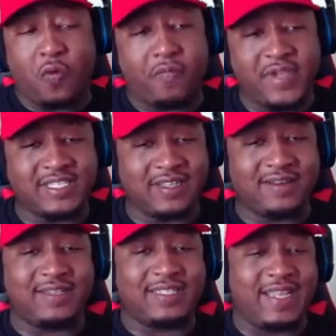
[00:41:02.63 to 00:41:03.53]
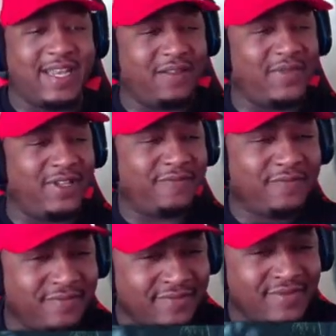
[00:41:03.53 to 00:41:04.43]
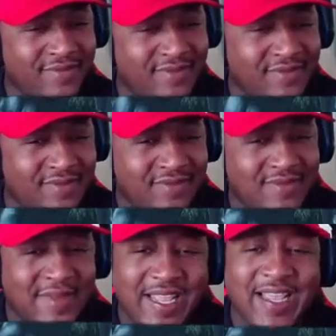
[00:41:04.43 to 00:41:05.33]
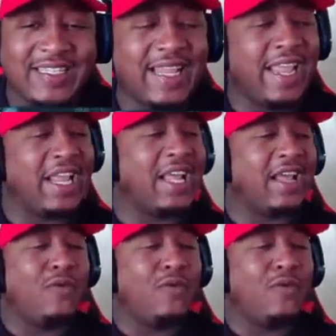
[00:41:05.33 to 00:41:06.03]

on misunderstanding me. It's like,